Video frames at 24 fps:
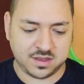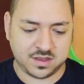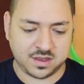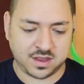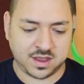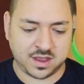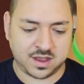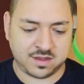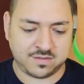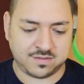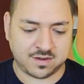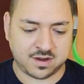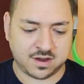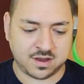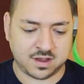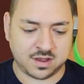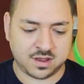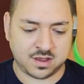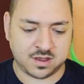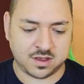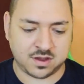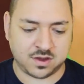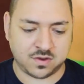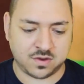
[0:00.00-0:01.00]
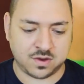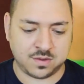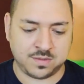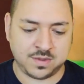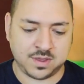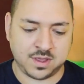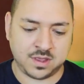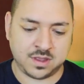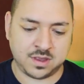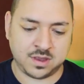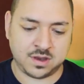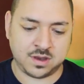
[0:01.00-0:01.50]
Africa,
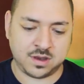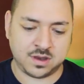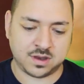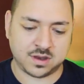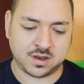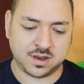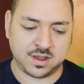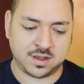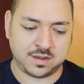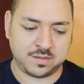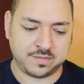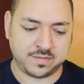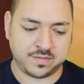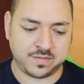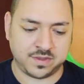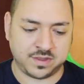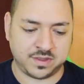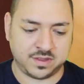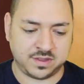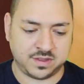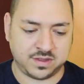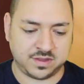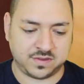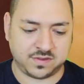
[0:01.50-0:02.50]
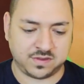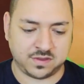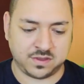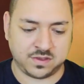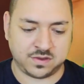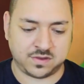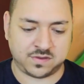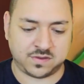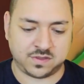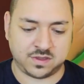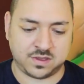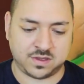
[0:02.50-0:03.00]
Caribbean, yep. So
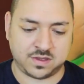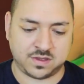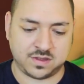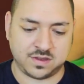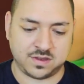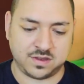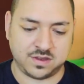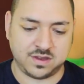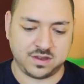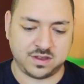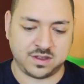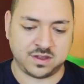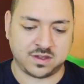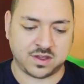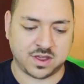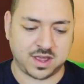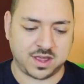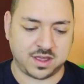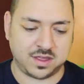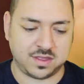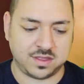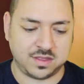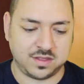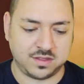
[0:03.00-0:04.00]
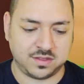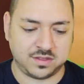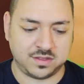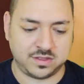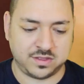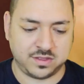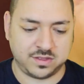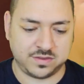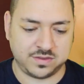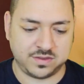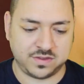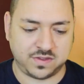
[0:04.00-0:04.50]
there's the, okay,
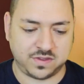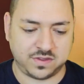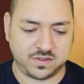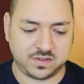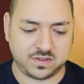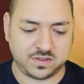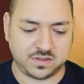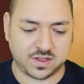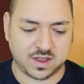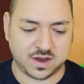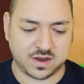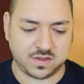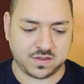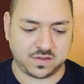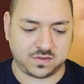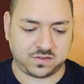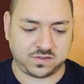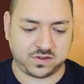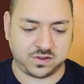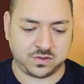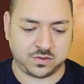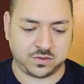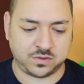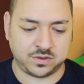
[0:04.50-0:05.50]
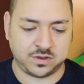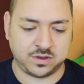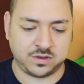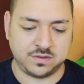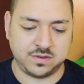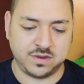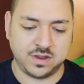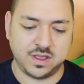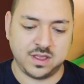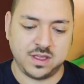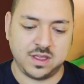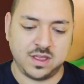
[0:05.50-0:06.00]
kind of the shield
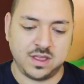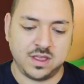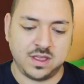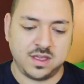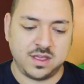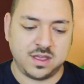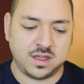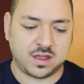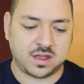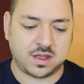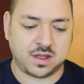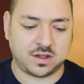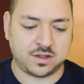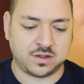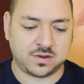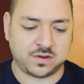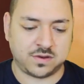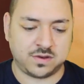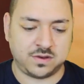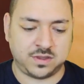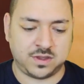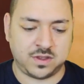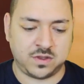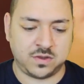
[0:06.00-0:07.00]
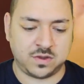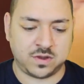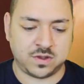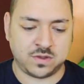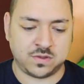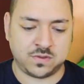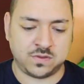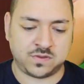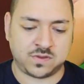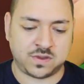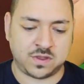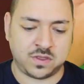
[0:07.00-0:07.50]
colored
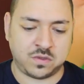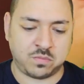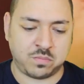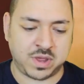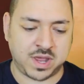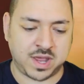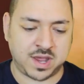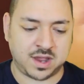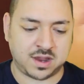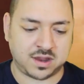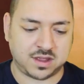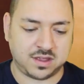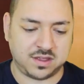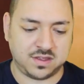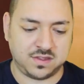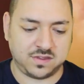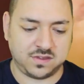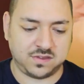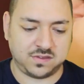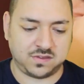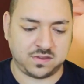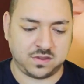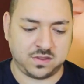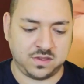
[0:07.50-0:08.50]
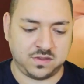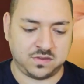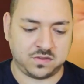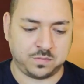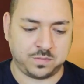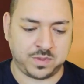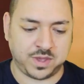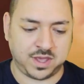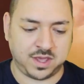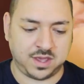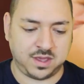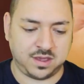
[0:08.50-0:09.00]
logos on the back. So these will
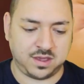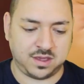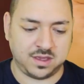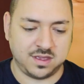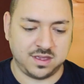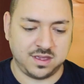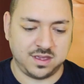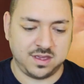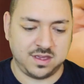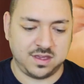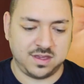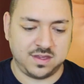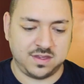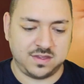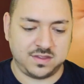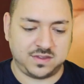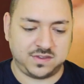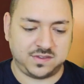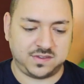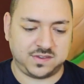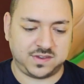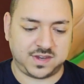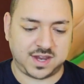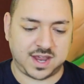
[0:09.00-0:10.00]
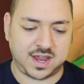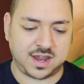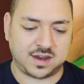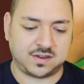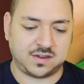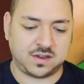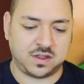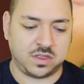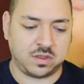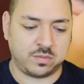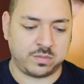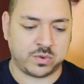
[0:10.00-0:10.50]
be stacked
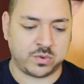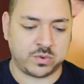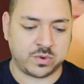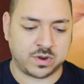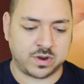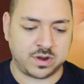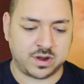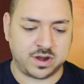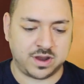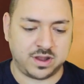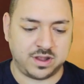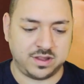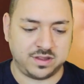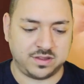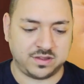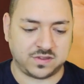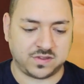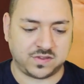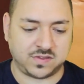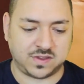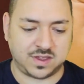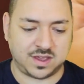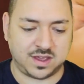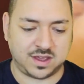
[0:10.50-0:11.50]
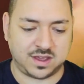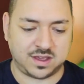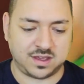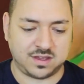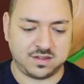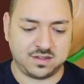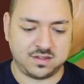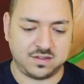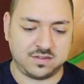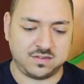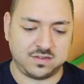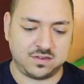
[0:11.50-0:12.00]
on the board, looks like,
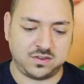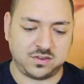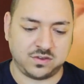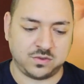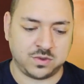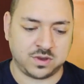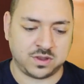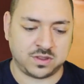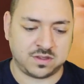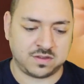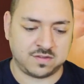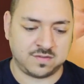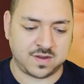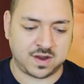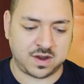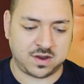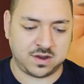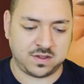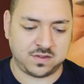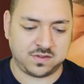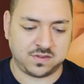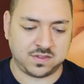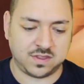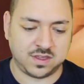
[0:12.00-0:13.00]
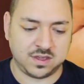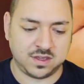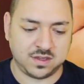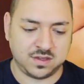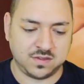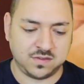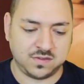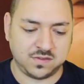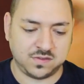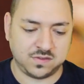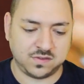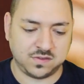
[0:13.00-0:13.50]
doing their various
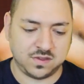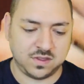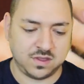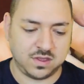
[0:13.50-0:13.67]
things.